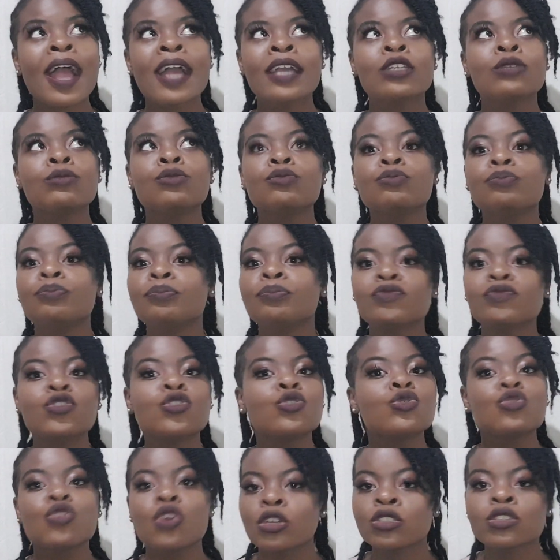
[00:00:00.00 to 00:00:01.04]
I
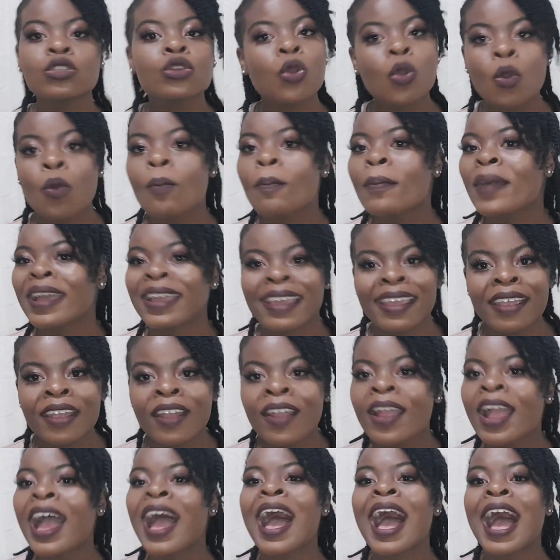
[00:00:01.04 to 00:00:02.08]
do not comb my
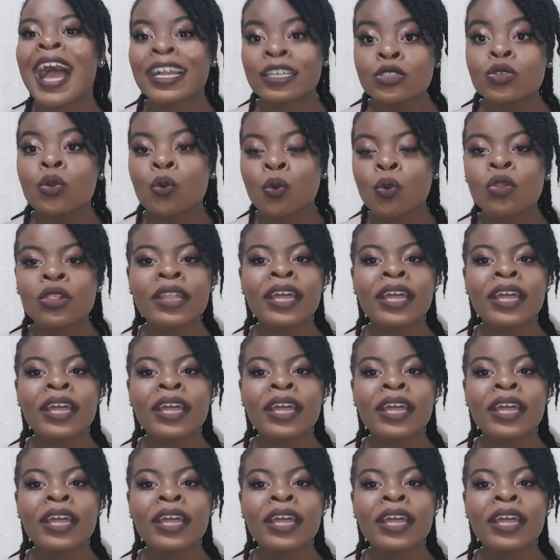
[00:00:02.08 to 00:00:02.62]
hair at all.